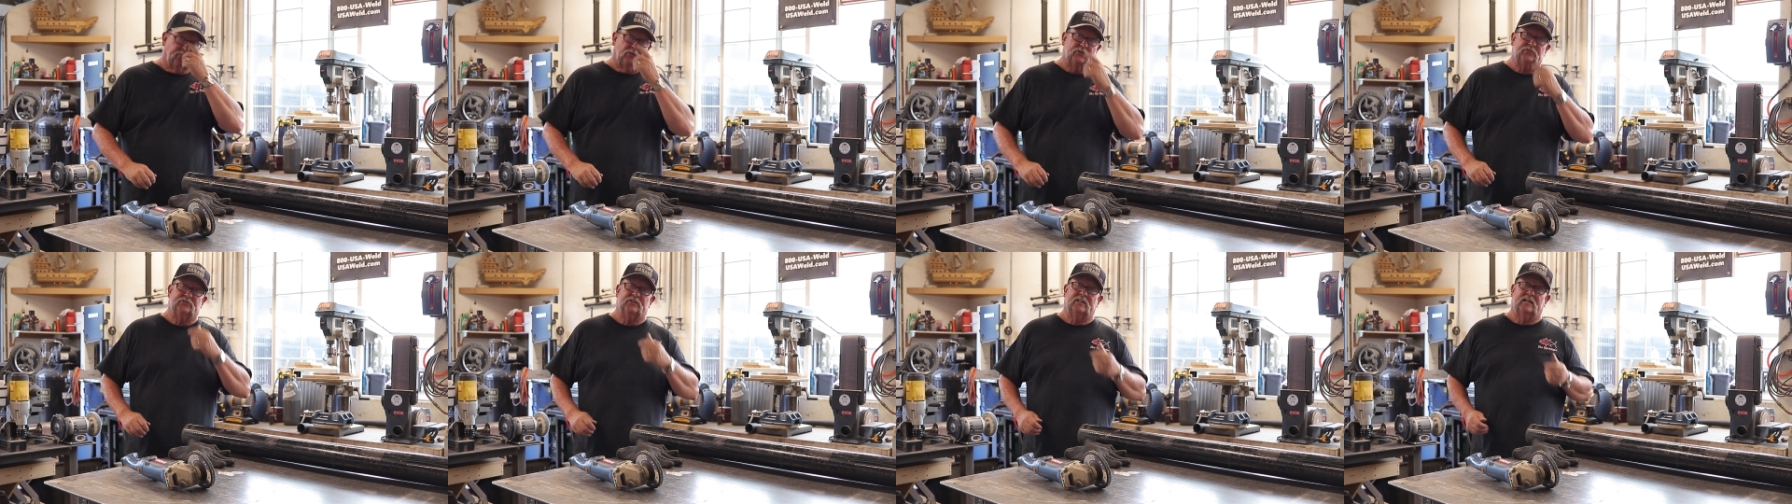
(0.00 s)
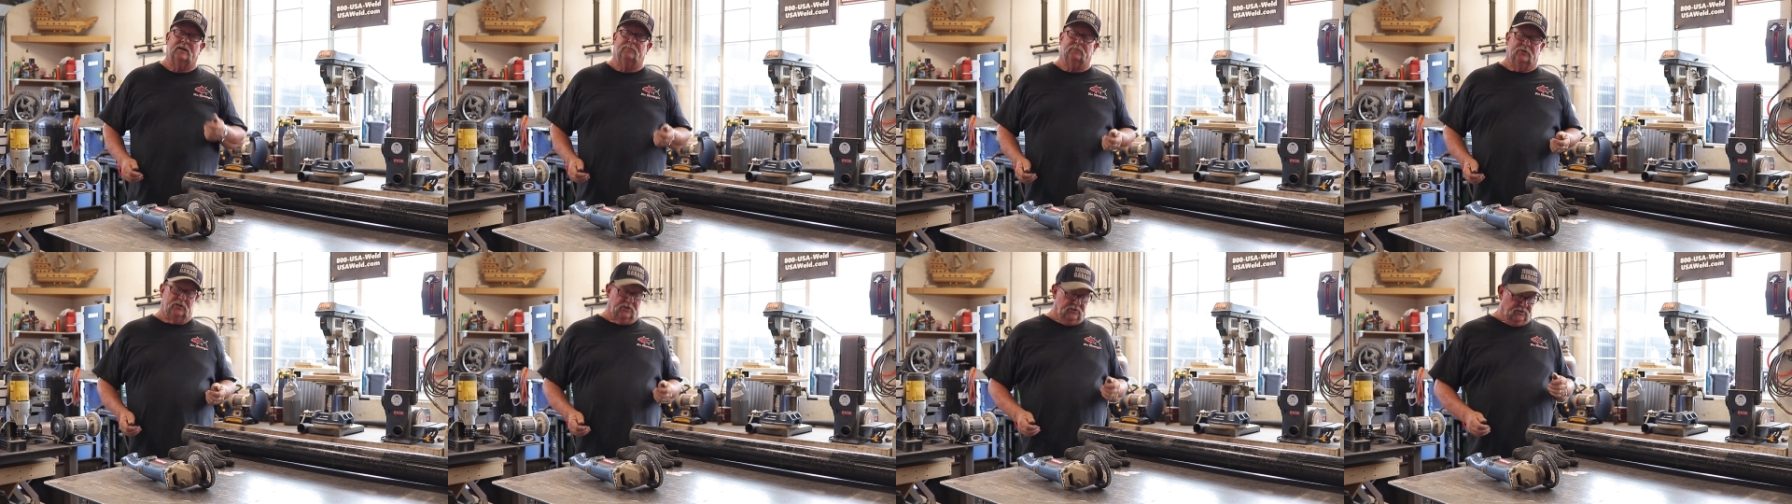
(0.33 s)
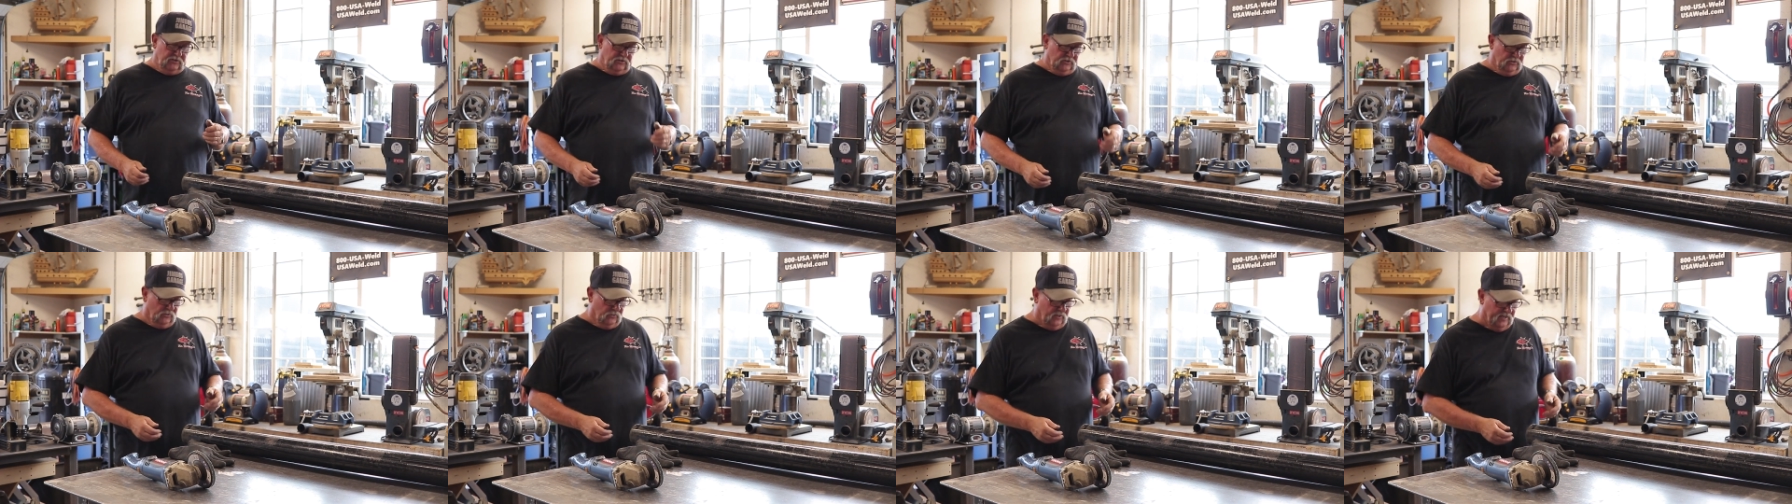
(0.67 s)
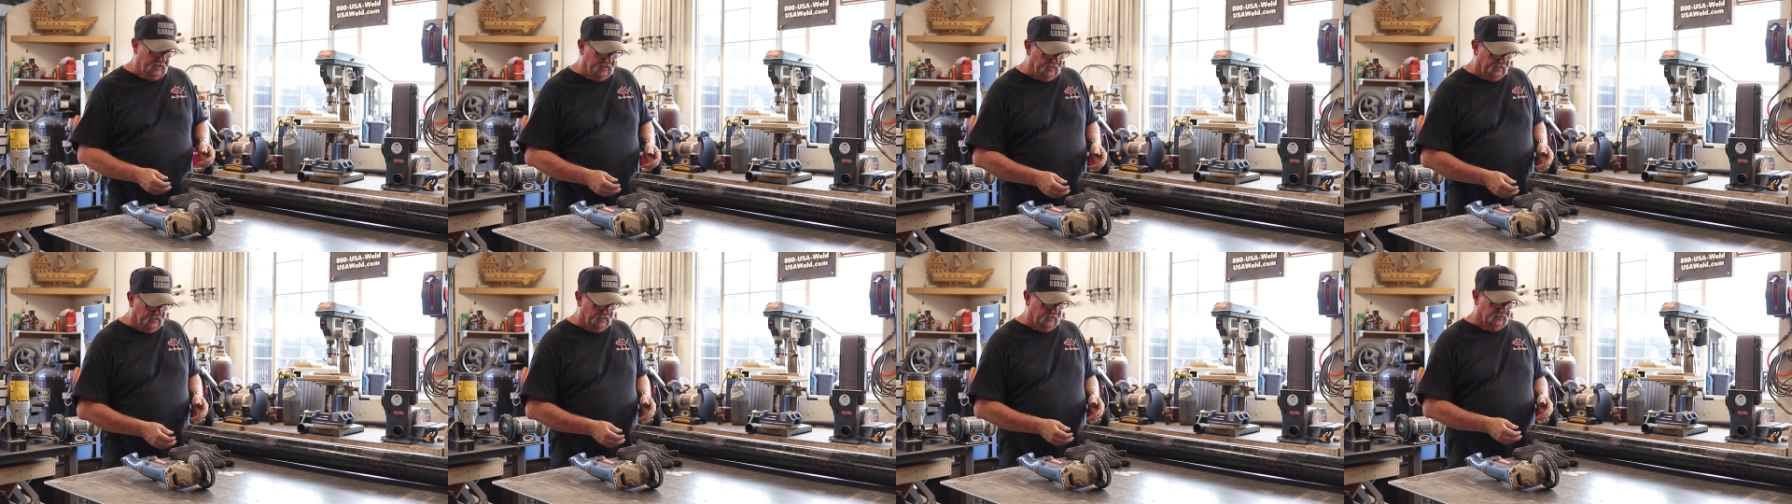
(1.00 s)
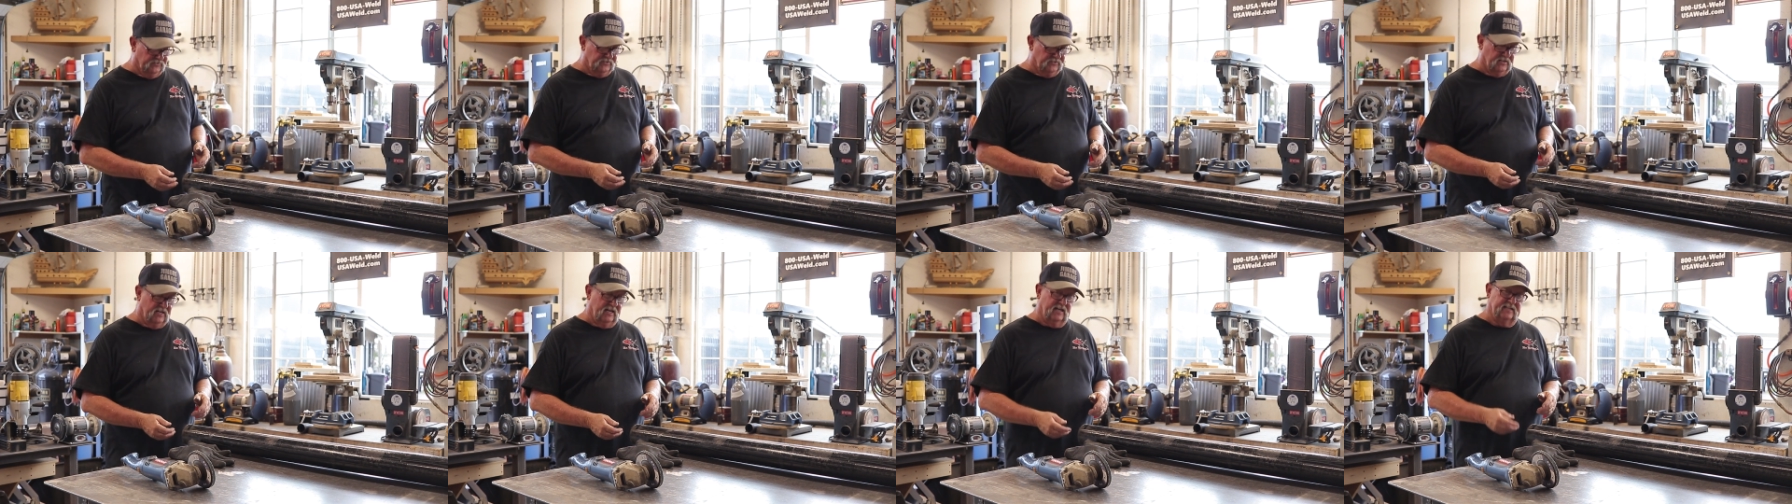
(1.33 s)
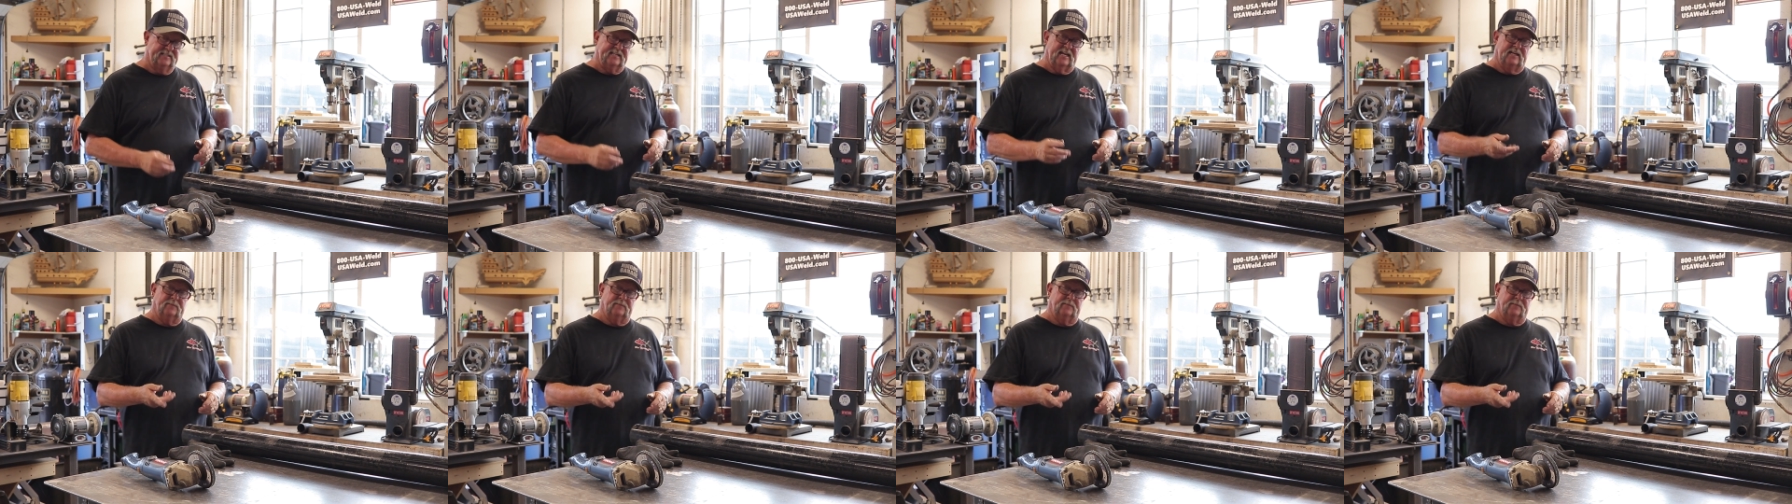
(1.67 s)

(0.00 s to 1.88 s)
the first thing I'm going to do is uh,